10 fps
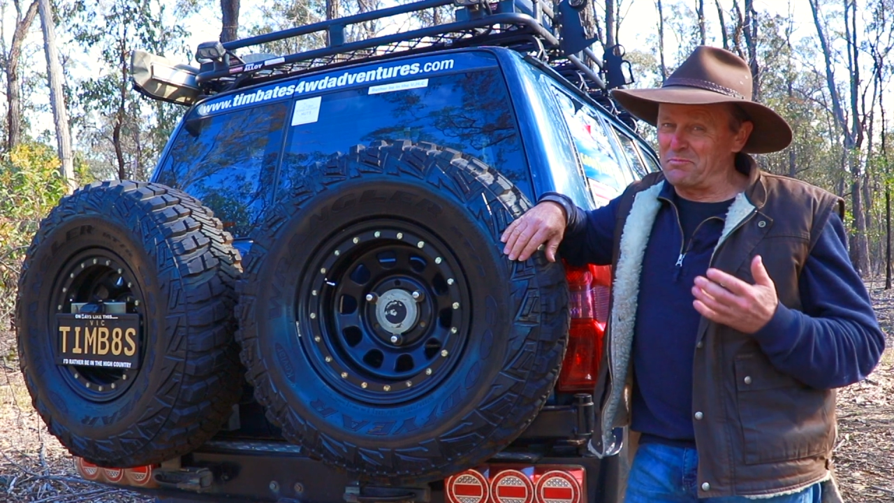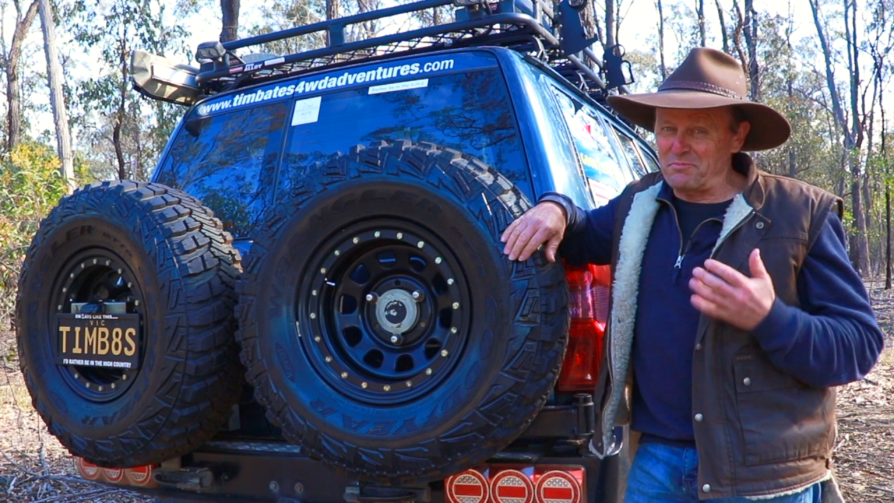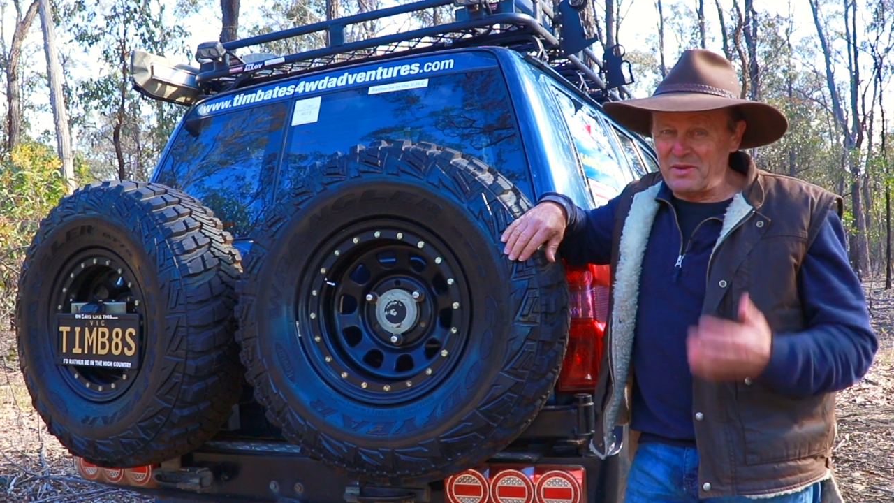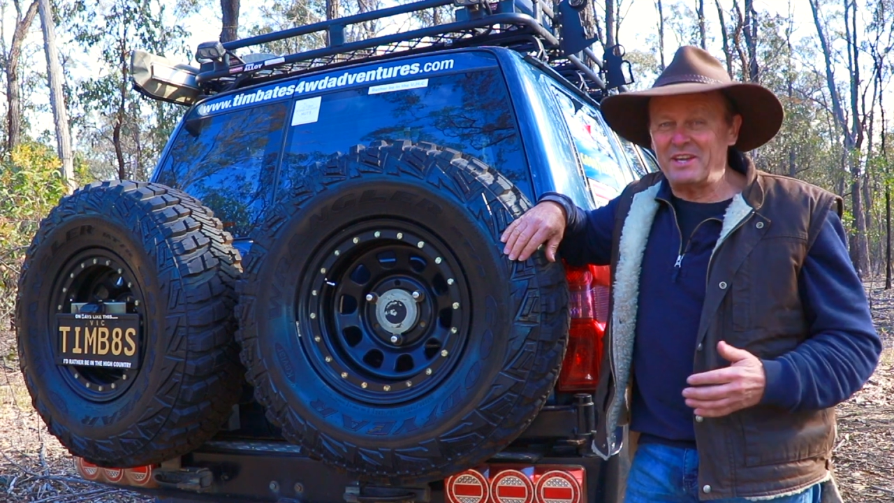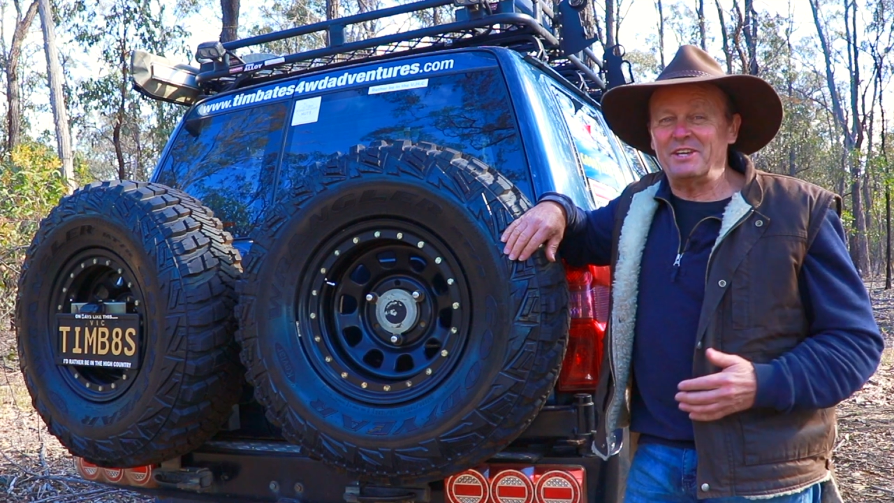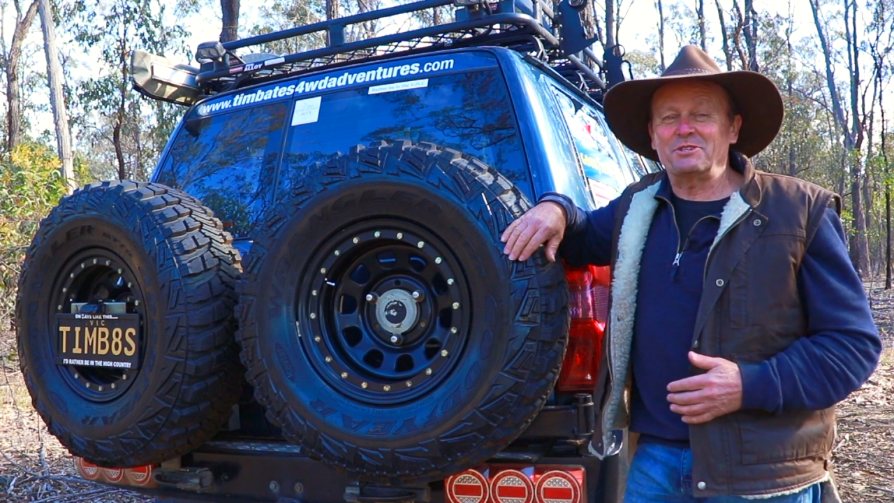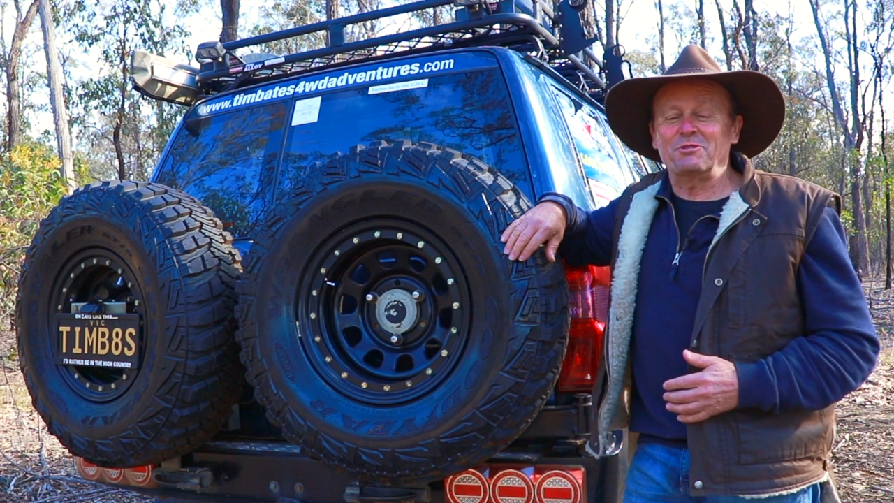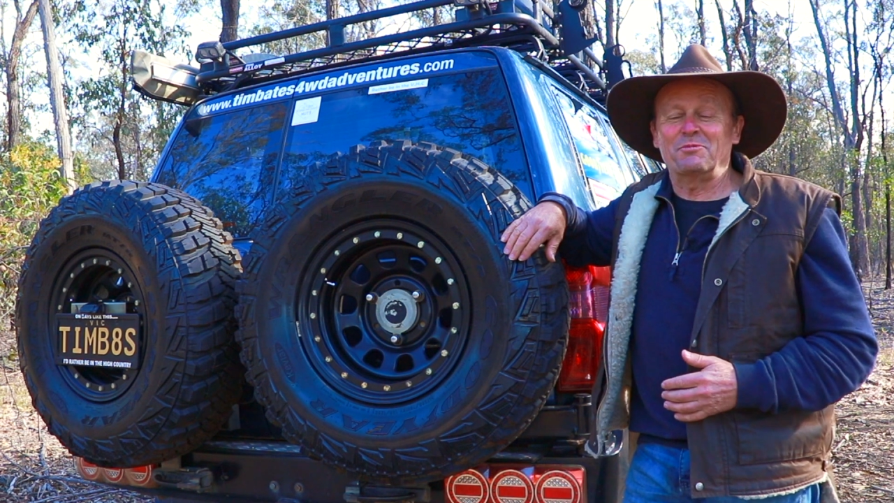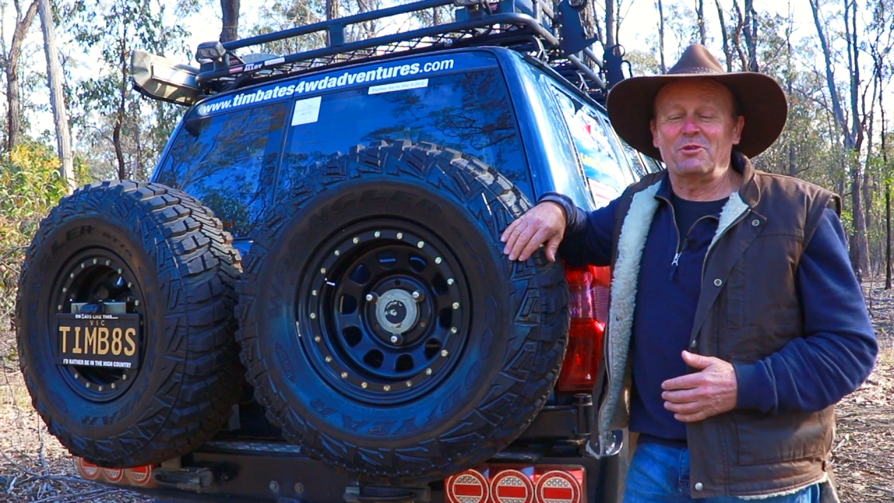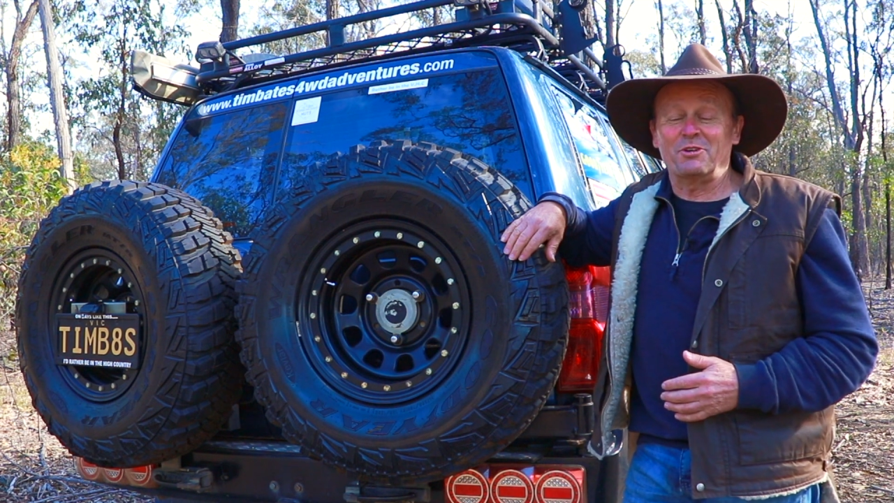big issue
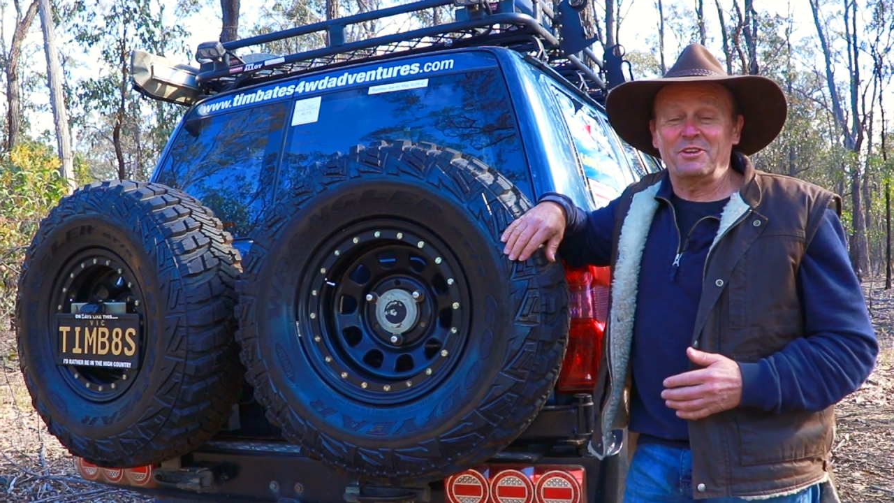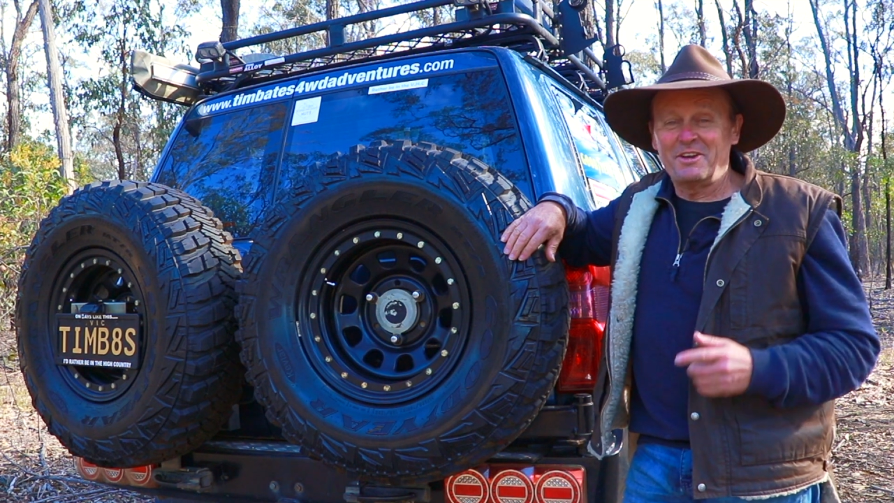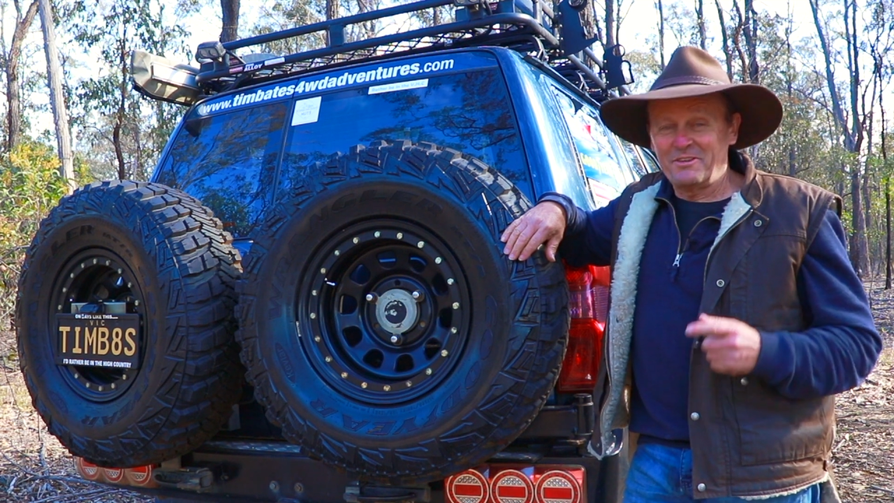of mine